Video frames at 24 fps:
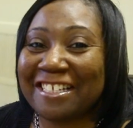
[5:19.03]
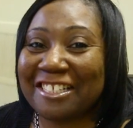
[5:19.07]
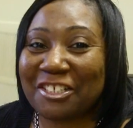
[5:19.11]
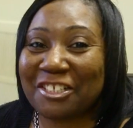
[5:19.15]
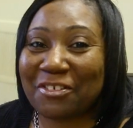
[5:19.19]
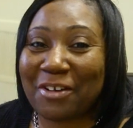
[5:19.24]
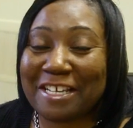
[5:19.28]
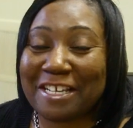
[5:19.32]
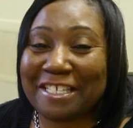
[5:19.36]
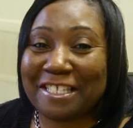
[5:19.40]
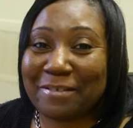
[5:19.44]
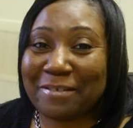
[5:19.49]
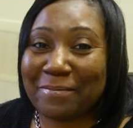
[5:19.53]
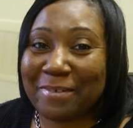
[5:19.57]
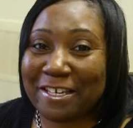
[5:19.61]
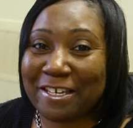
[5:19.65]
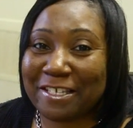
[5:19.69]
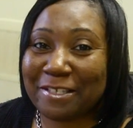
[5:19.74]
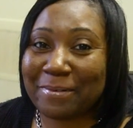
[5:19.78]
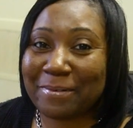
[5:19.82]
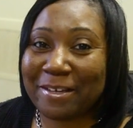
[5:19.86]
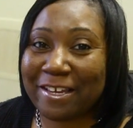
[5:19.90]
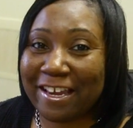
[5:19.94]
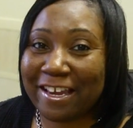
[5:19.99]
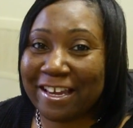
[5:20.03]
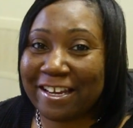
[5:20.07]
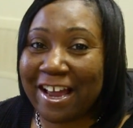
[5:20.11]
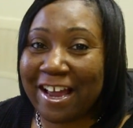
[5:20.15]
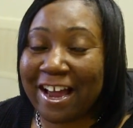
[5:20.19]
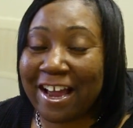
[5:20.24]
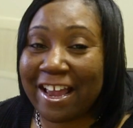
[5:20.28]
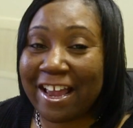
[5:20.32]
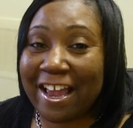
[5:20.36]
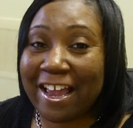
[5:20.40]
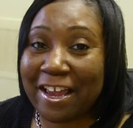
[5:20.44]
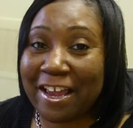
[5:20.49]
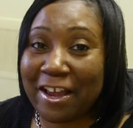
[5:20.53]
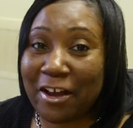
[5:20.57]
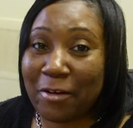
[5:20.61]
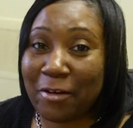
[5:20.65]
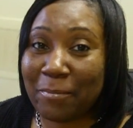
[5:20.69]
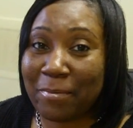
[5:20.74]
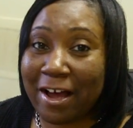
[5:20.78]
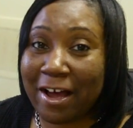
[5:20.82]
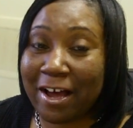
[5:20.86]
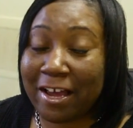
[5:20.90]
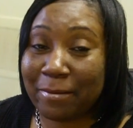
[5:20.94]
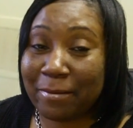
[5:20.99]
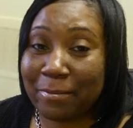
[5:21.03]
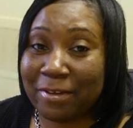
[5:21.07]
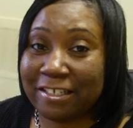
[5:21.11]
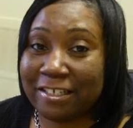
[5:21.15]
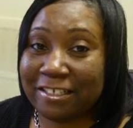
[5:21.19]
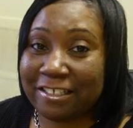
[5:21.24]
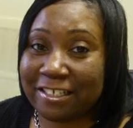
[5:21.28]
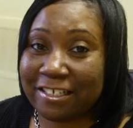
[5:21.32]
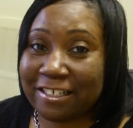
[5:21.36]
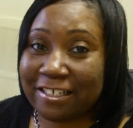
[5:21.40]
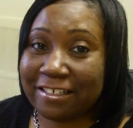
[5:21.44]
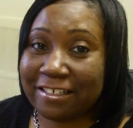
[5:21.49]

Tracy Bigsby, and I am IBG.